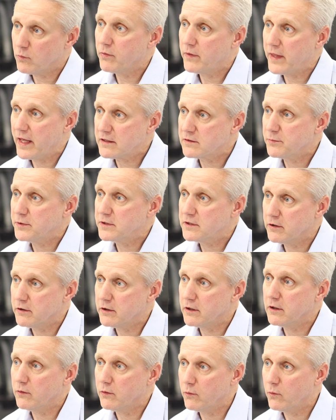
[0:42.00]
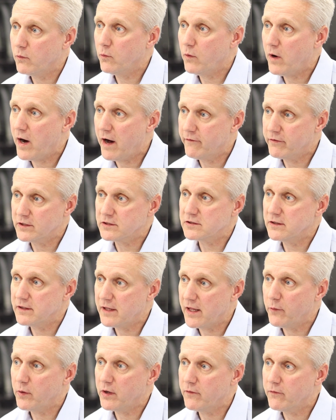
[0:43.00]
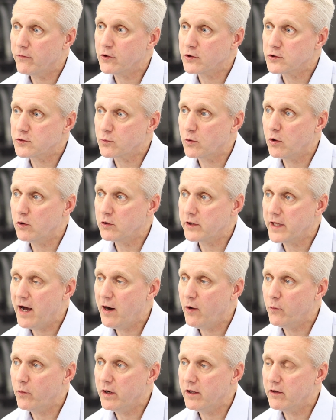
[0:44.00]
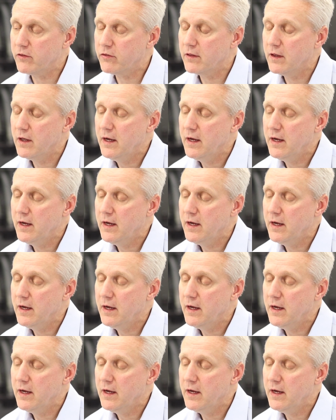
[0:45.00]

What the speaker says: That's the material obviously that we first rolled out with.